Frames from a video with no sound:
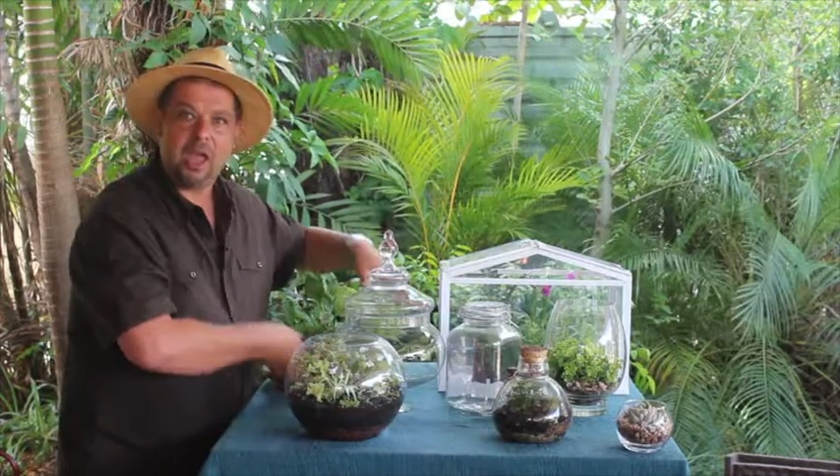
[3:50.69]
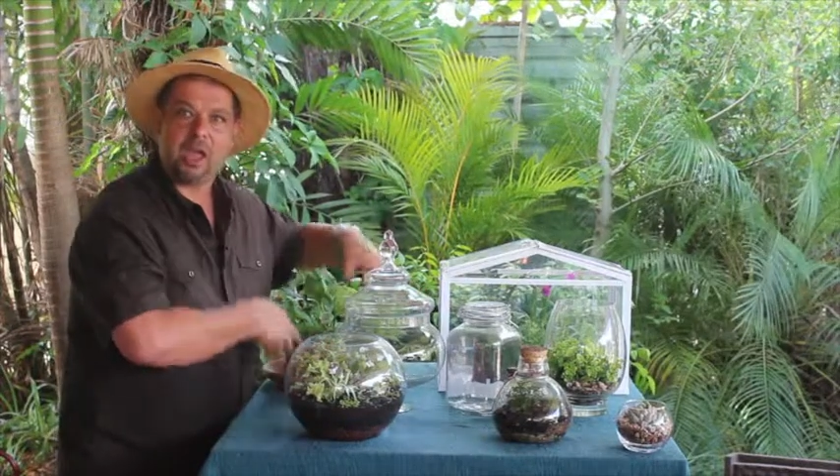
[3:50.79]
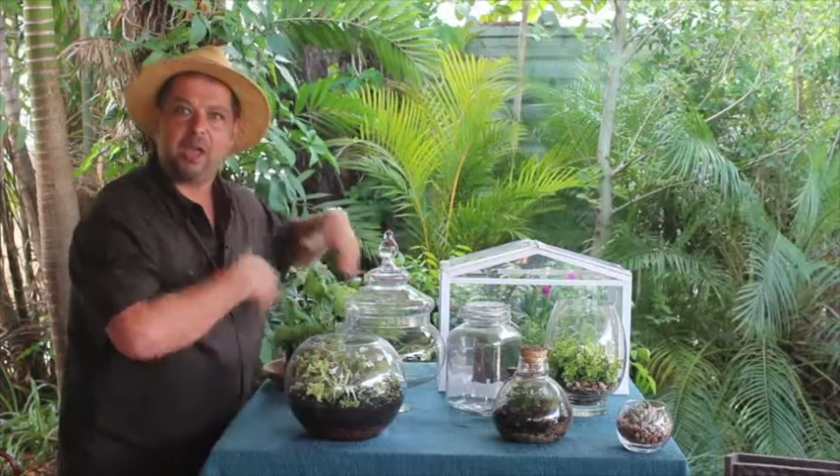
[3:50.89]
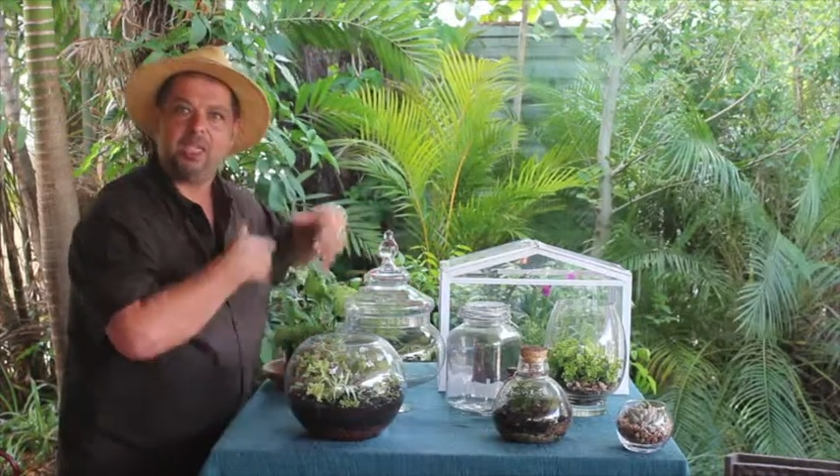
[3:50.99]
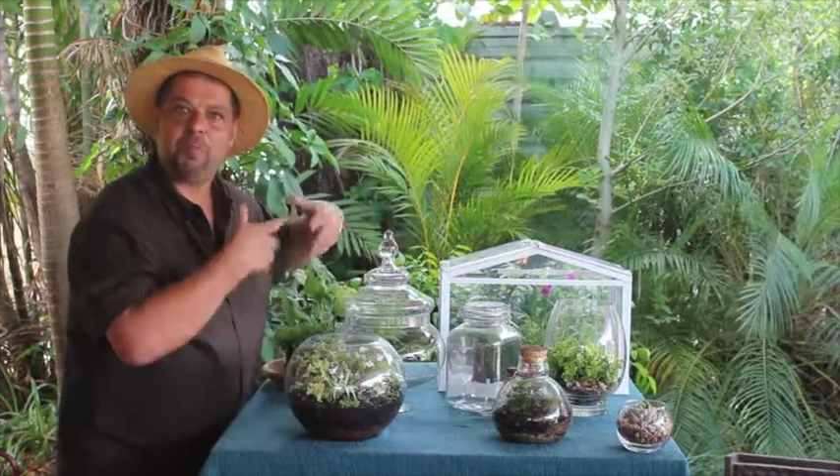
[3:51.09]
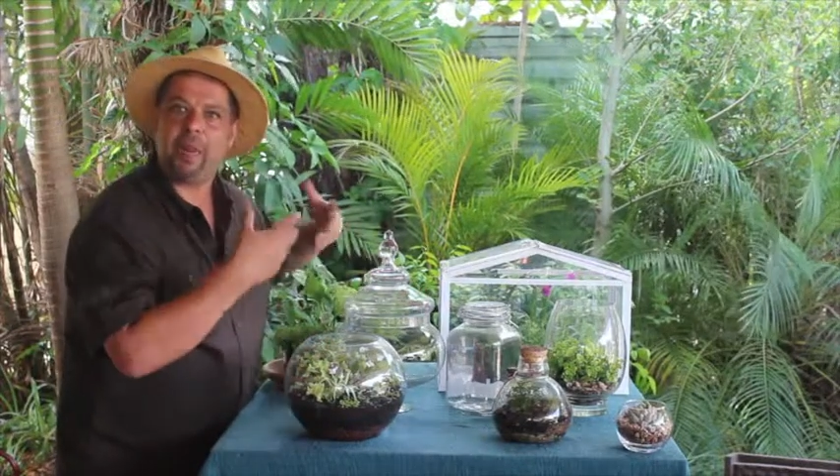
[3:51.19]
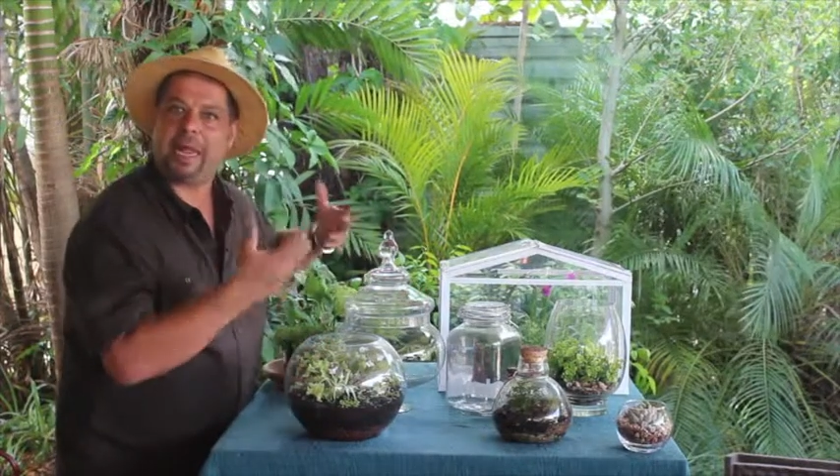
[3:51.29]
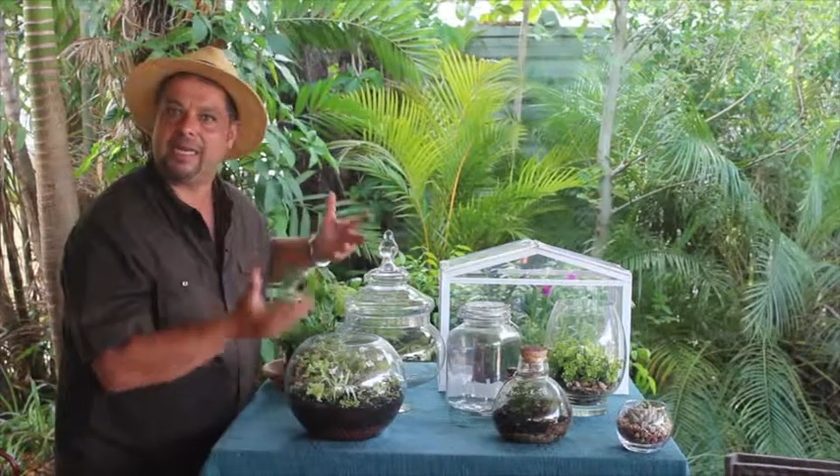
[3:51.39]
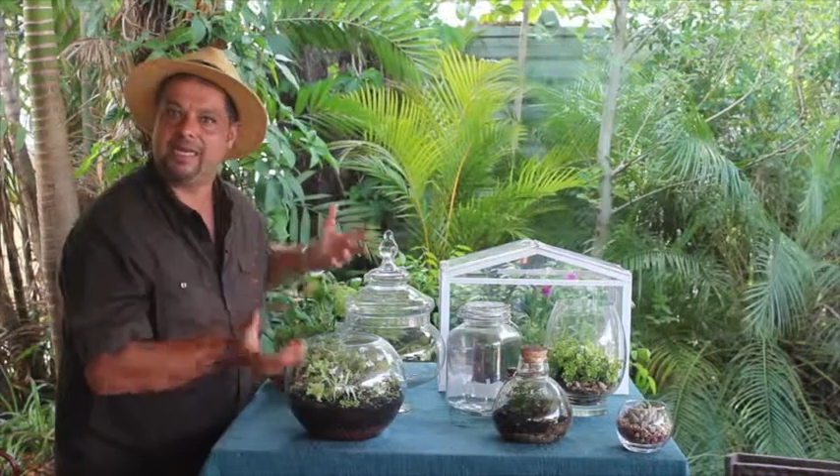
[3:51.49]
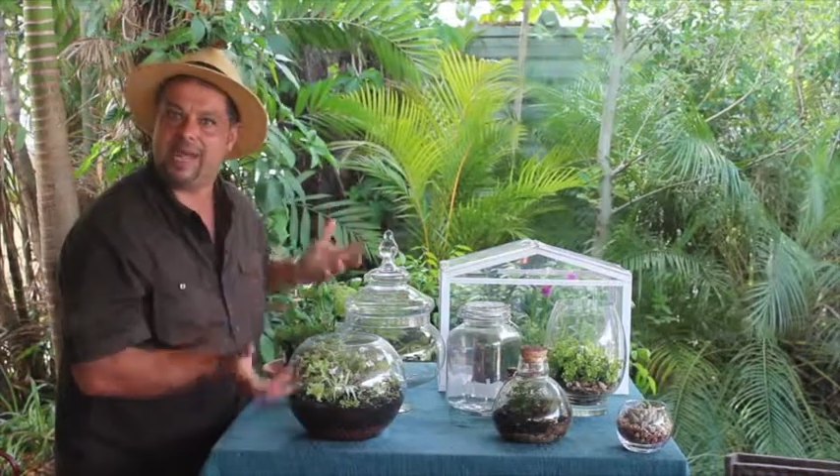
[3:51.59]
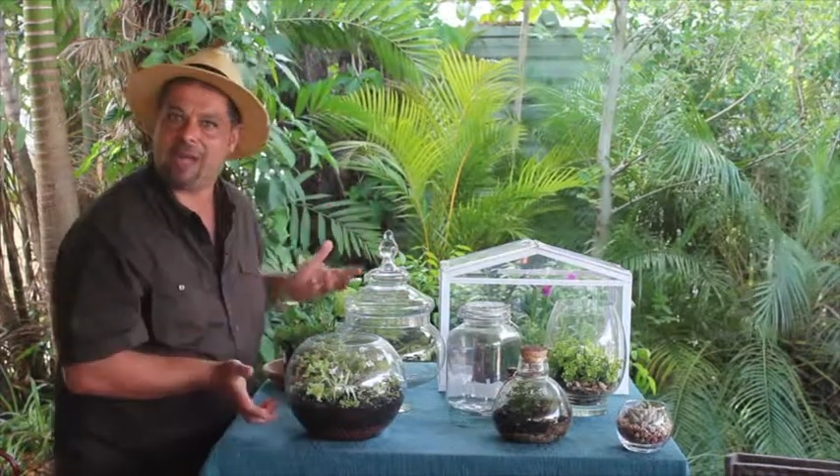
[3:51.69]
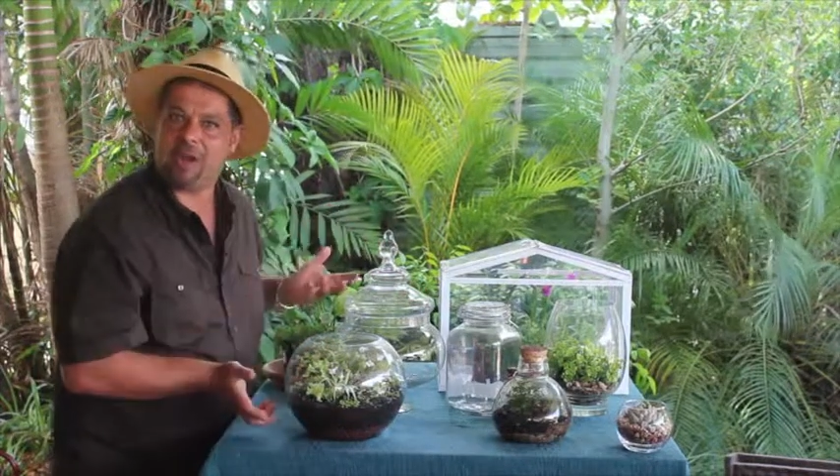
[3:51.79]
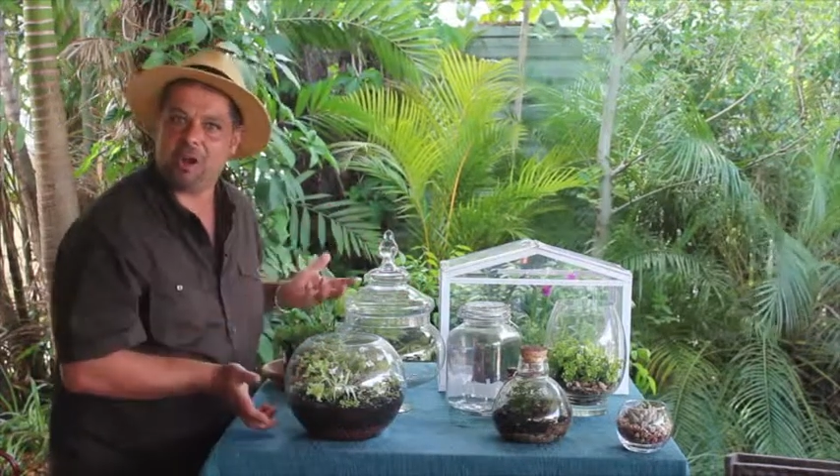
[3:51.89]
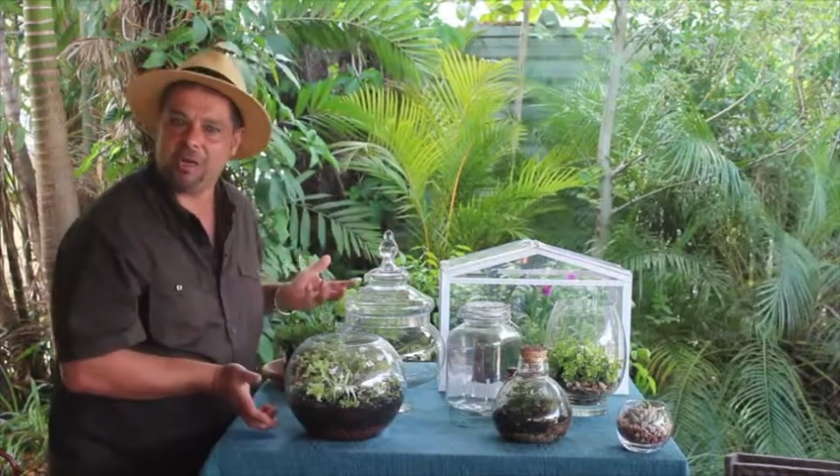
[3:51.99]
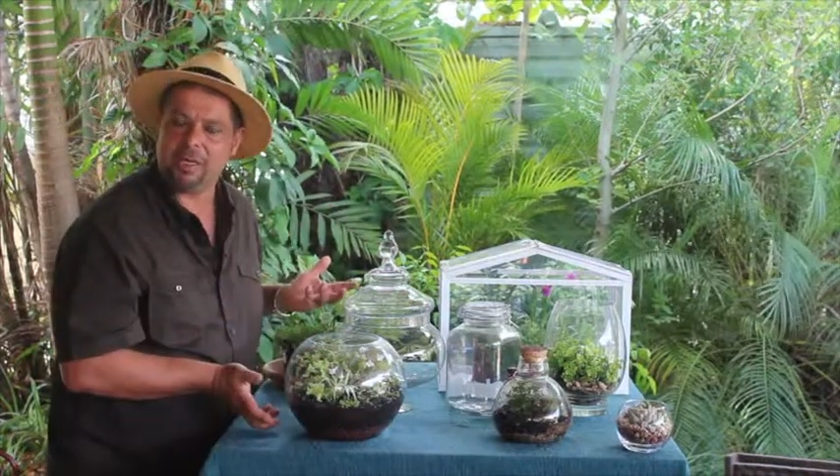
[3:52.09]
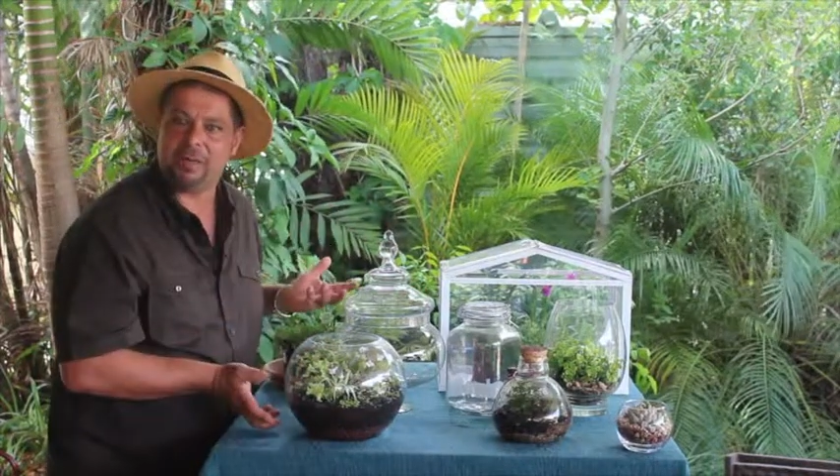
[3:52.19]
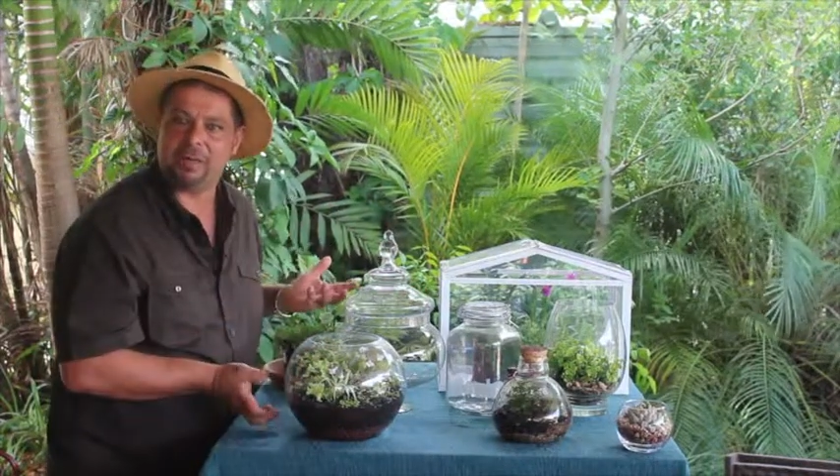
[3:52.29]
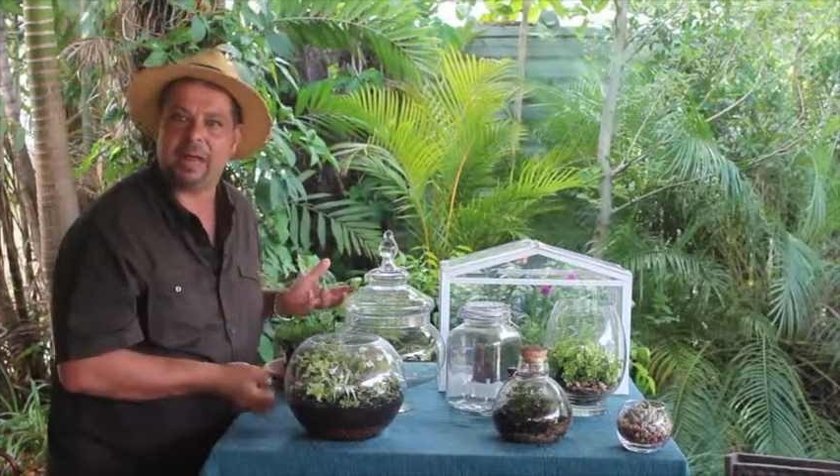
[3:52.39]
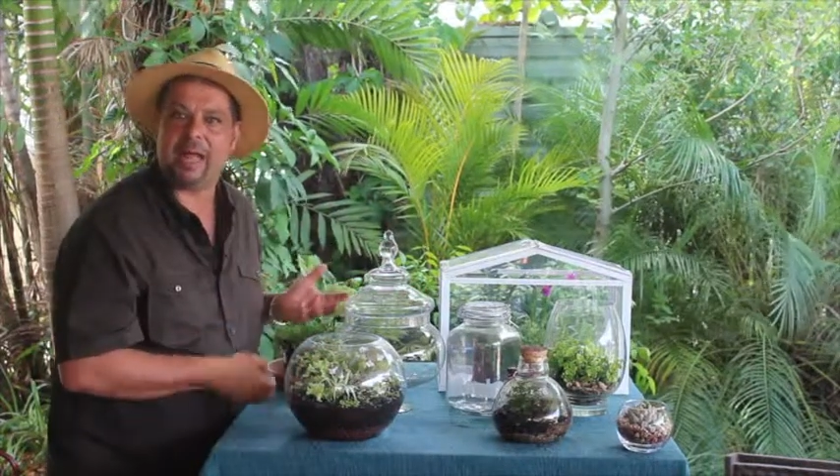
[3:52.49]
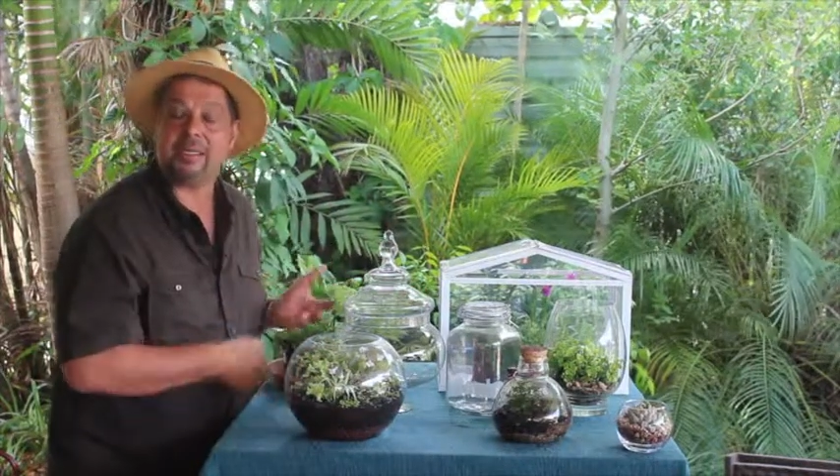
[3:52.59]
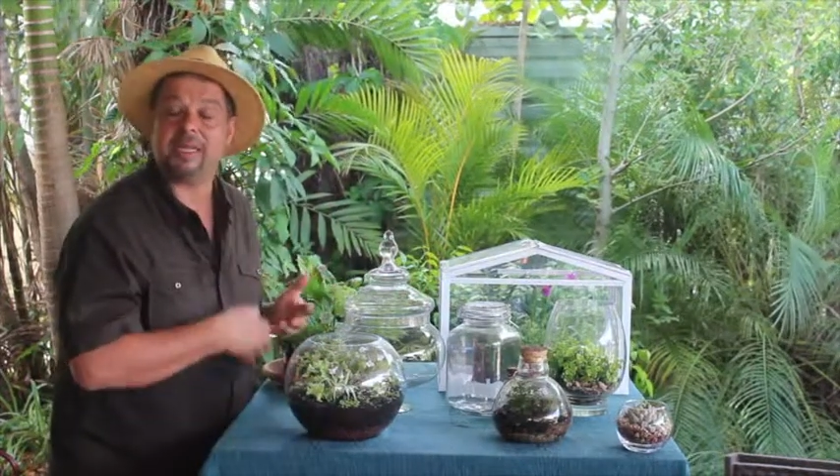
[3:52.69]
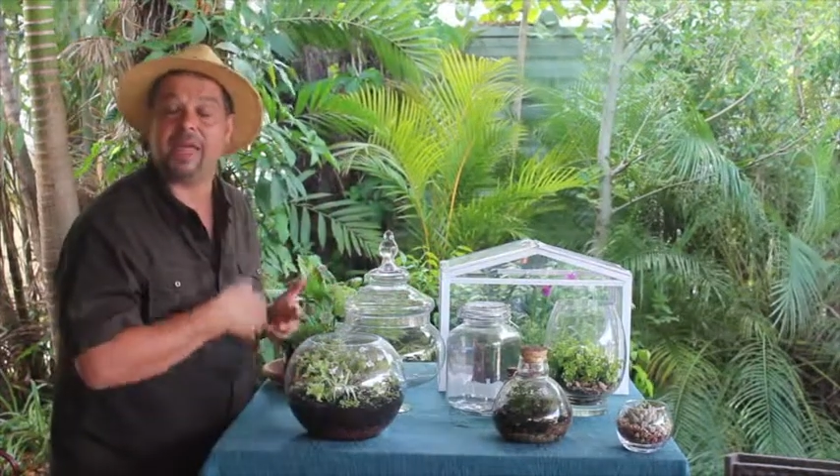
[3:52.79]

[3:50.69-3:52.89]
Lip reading: goes back down onto the plants